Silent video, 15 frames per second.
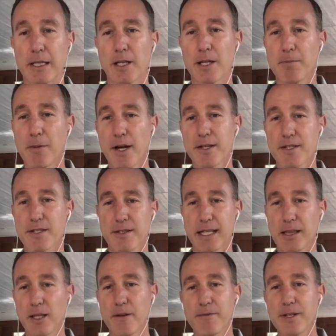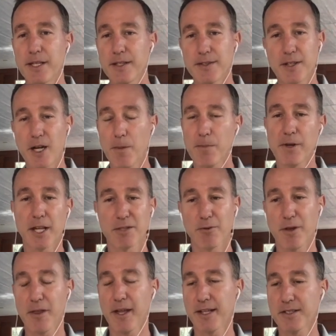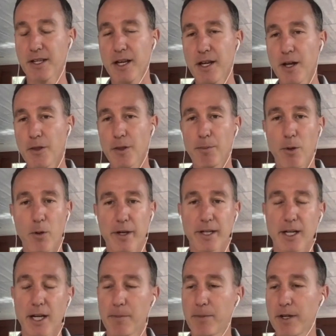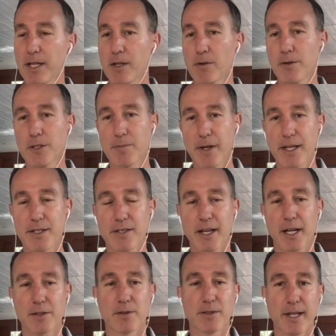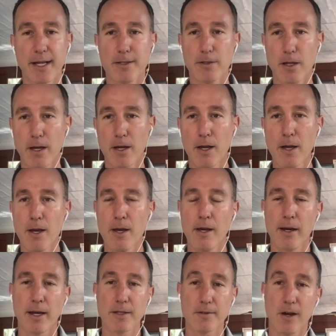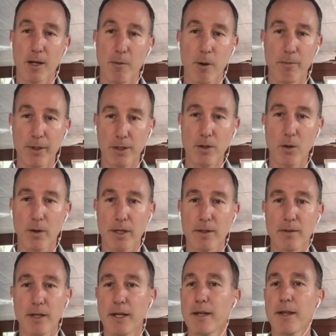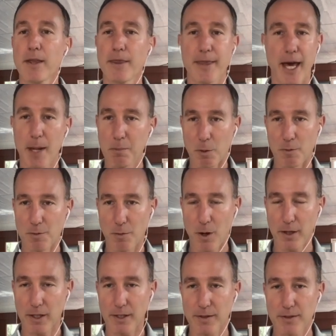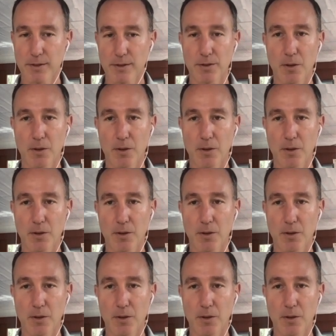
Elon Musk, they love his companies, whether that's the Boring Company or SpaceX or Tesla, and he's talking about Bitcoin, that moves markets.